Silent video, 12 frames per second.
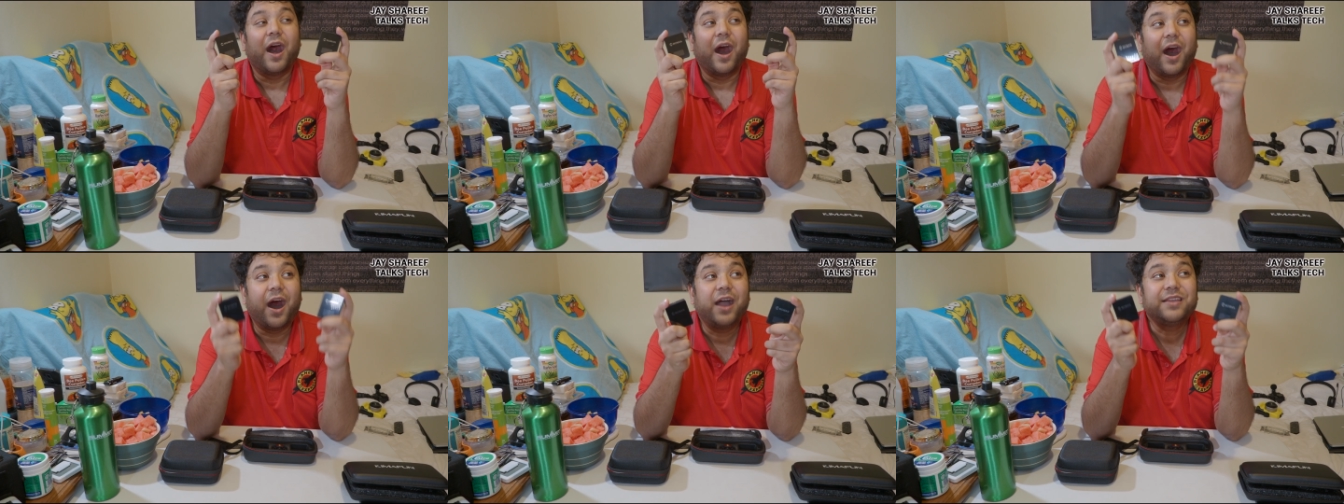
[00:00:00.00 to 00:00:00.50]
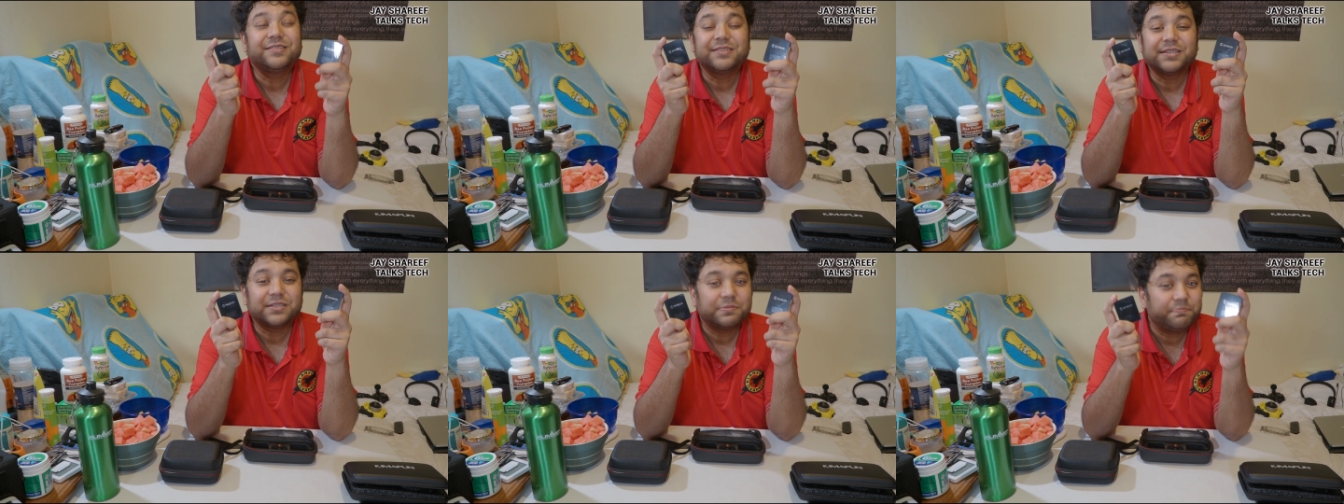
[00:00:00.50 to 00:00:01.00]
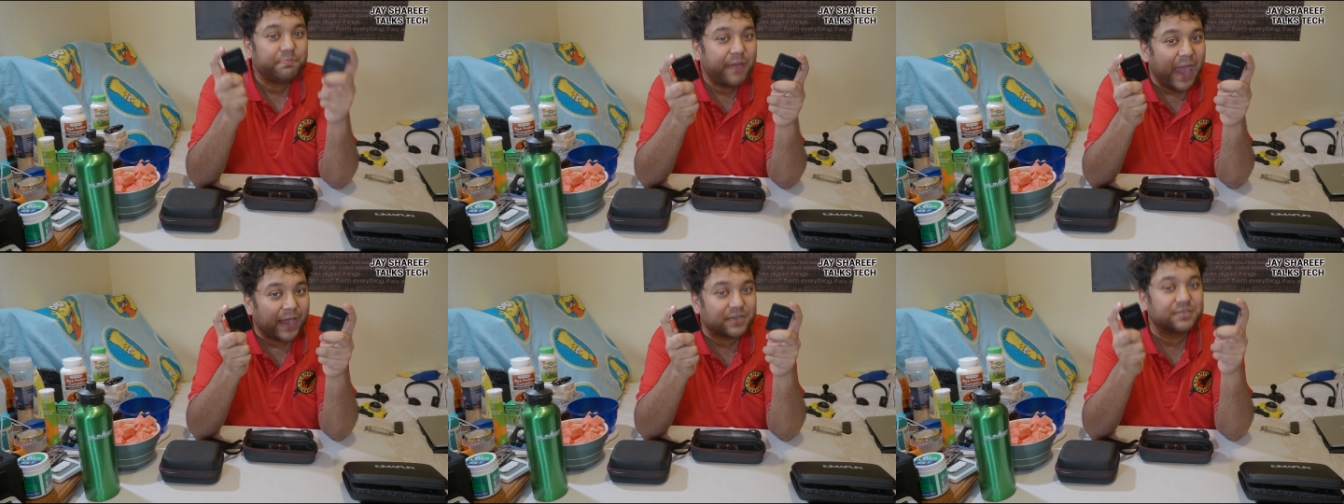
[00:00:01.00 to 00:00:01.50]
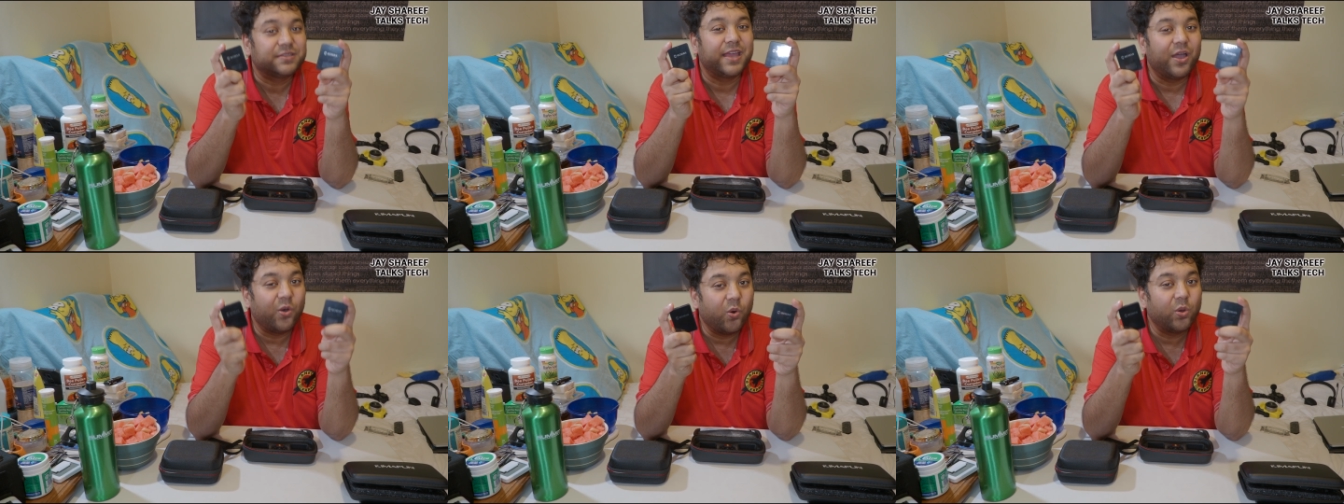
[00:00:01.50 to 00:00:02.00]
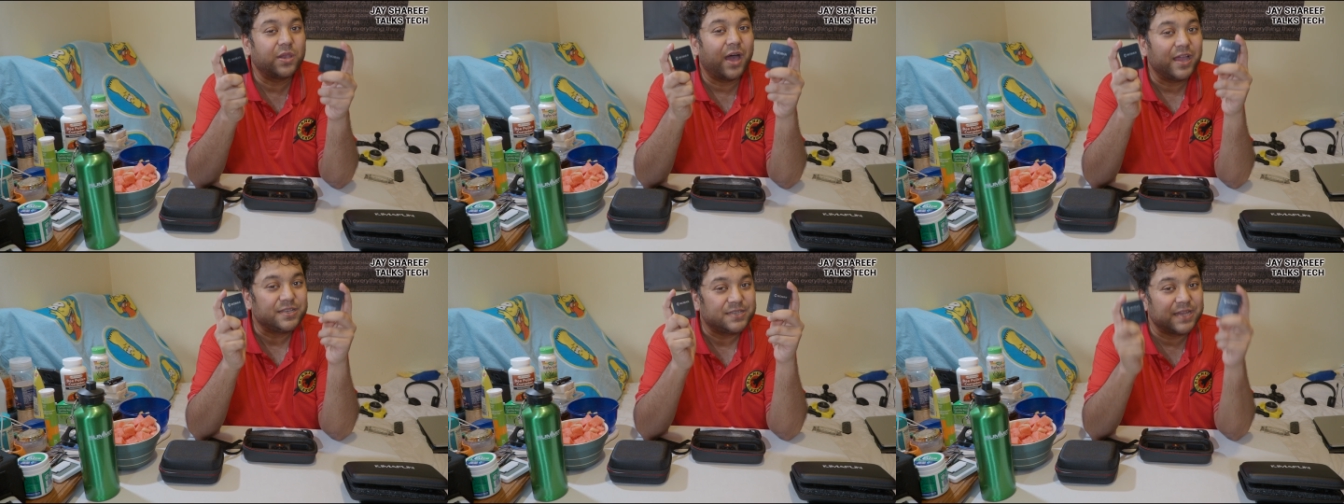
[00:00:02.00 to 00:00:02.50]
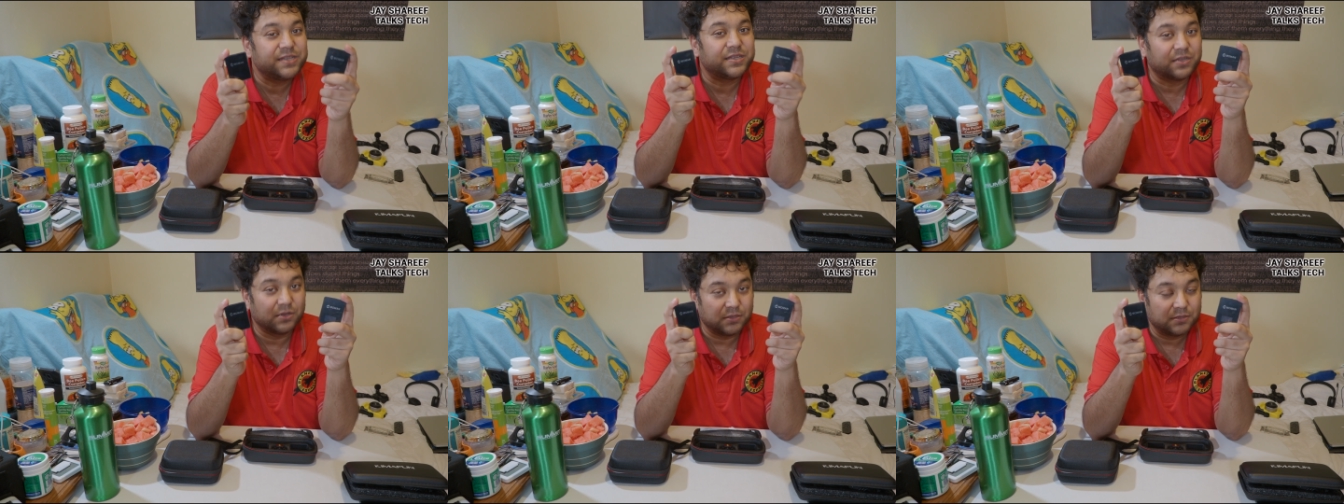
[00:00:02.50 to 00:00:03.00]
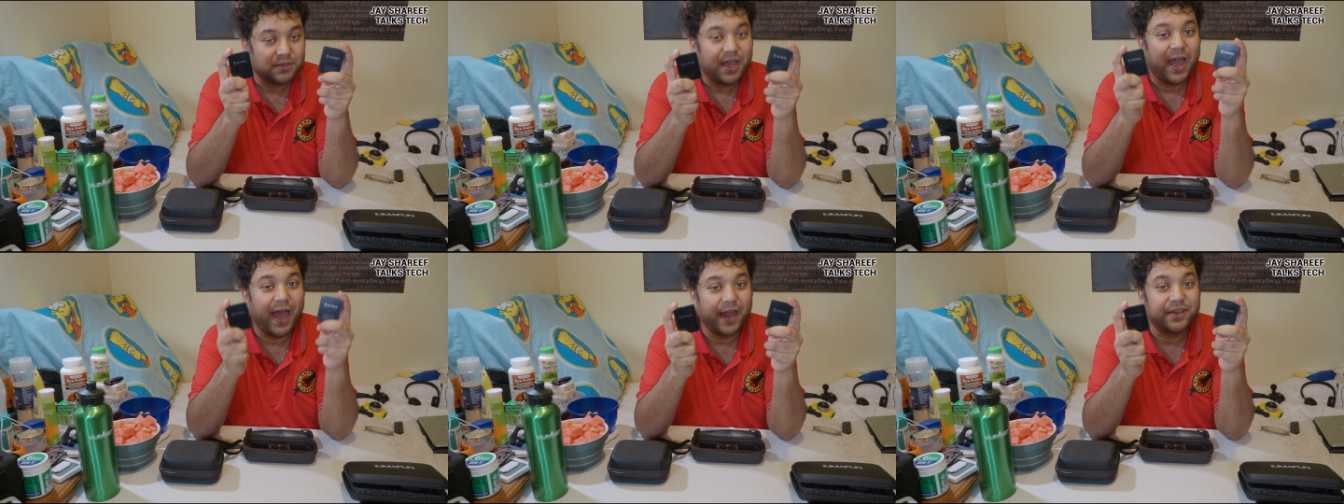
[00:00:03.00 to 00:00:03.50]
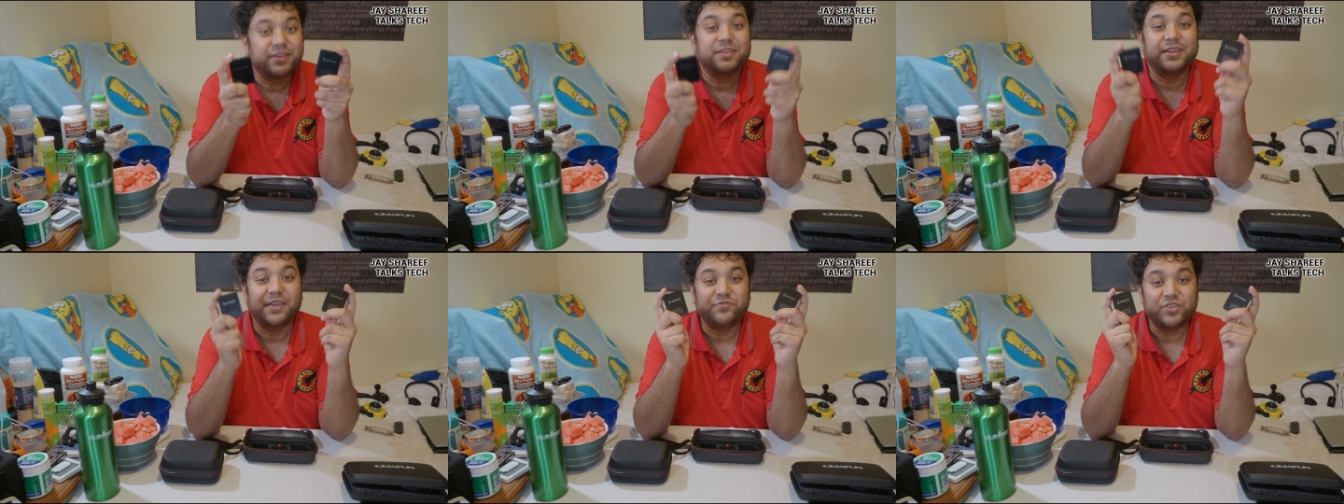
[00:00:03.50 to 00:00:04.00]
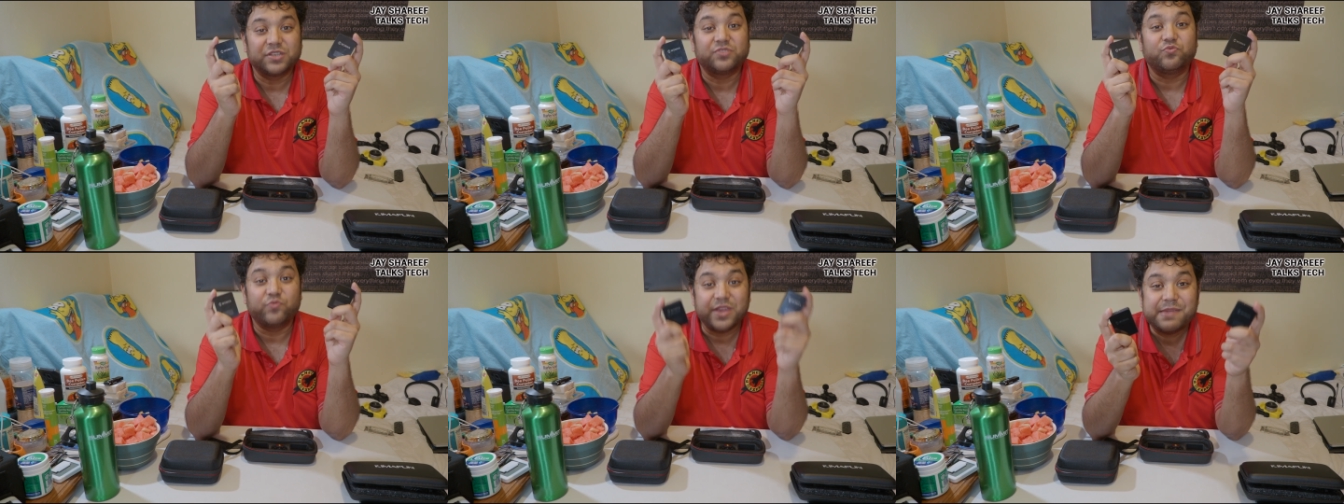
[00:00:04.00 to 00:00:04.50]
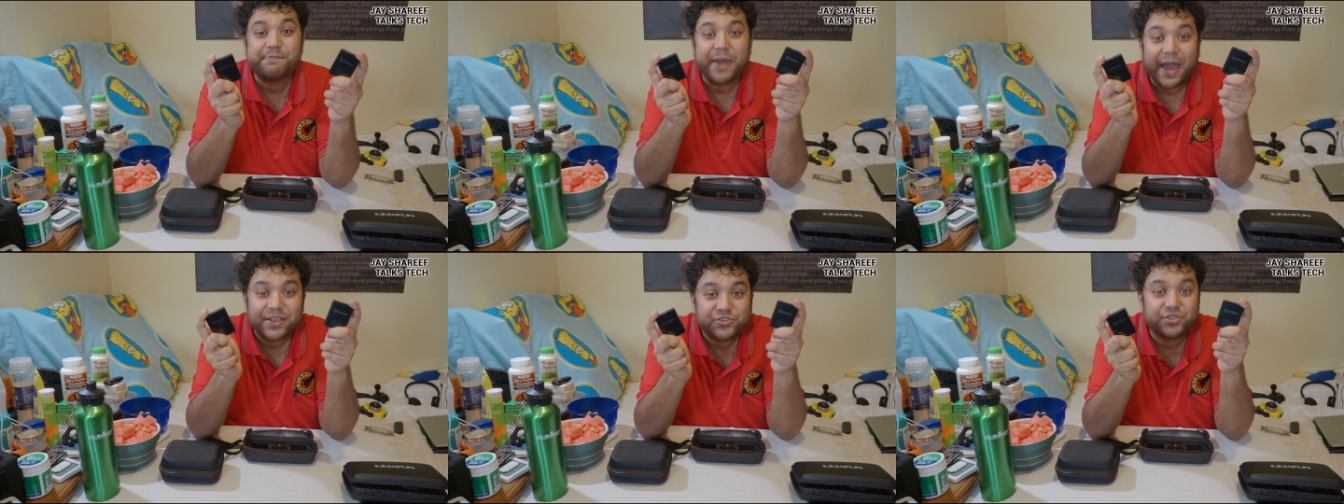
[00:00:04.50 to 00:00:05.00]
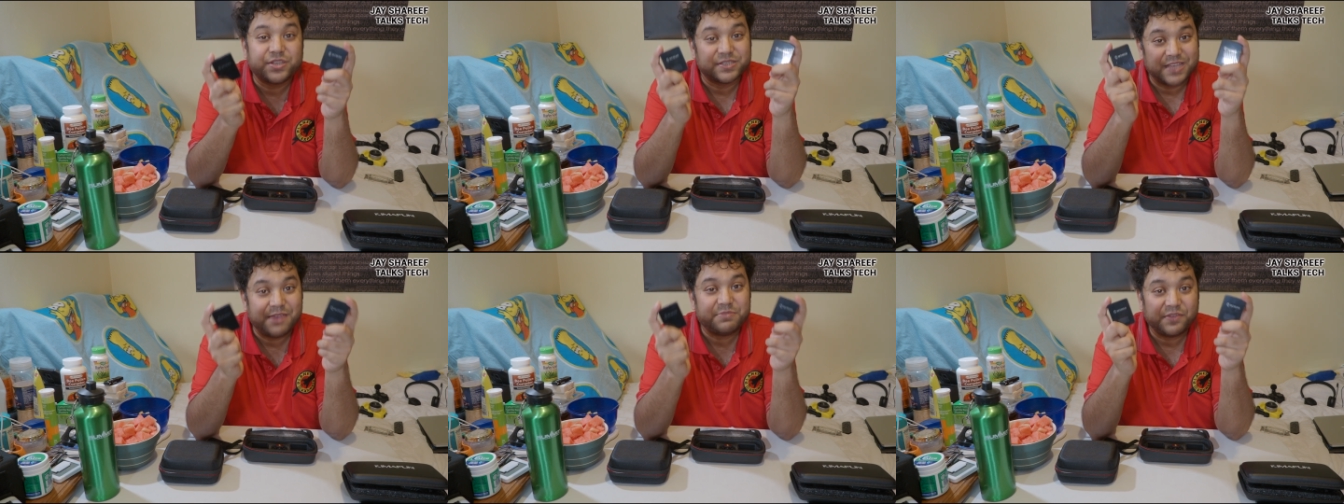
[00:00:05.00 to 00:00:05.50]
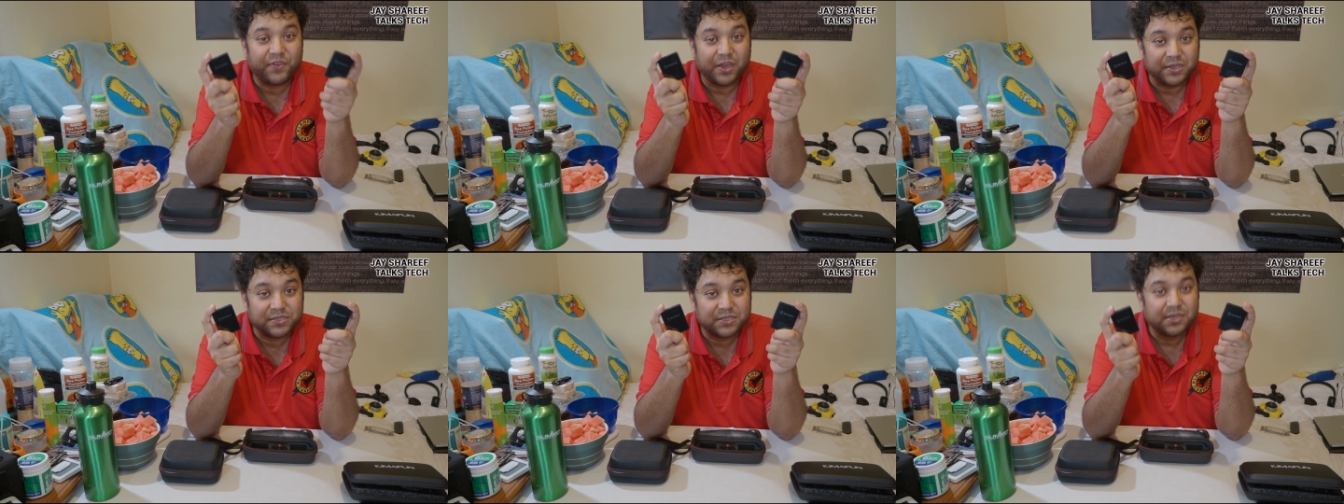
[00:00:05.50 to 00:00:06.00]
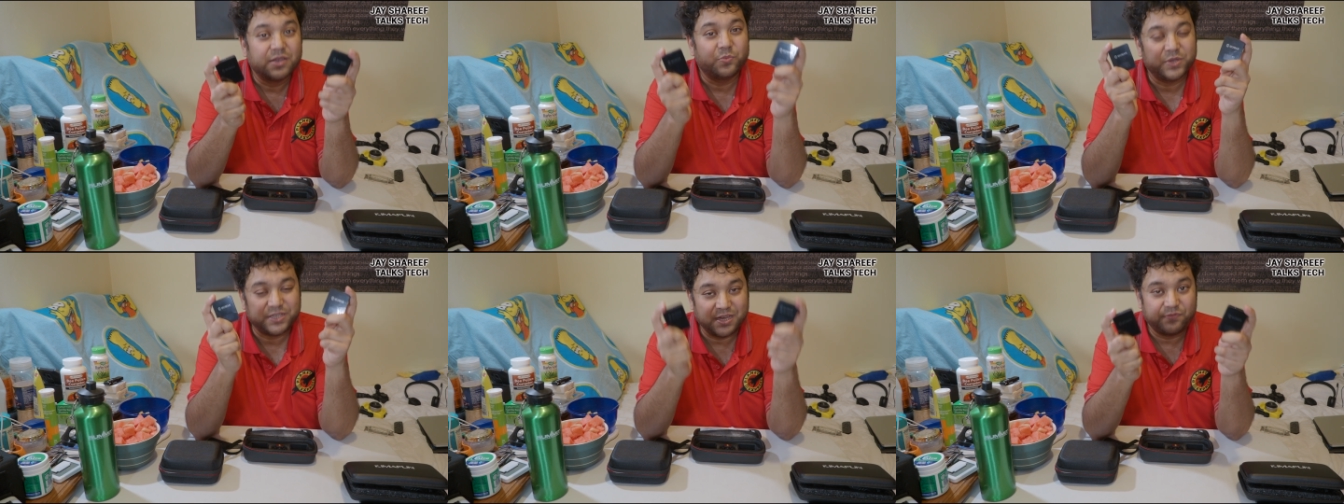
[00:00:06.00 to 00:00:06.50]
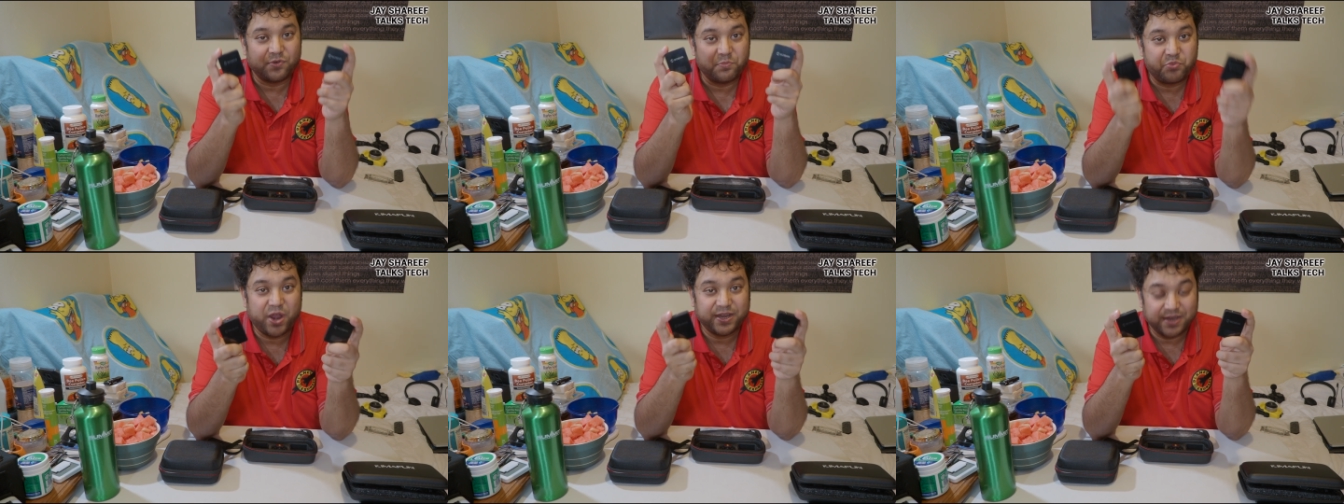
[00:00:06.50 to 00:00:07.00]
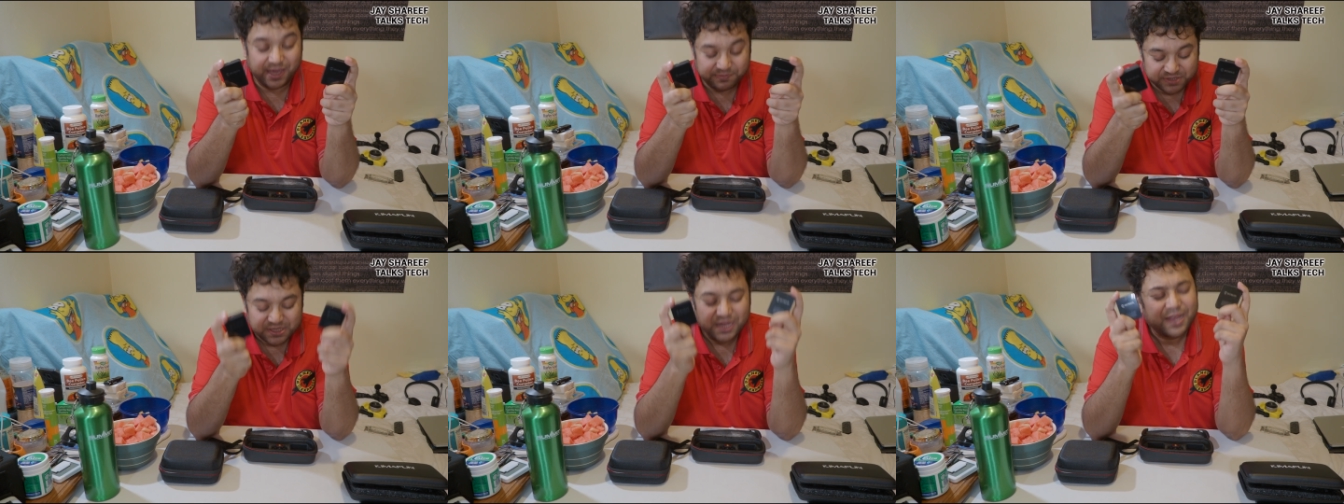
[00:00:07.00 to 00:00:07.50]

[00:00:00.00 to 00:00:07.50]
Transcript: I suspect they're all identical, and they've just rebadged the same device with different brand names.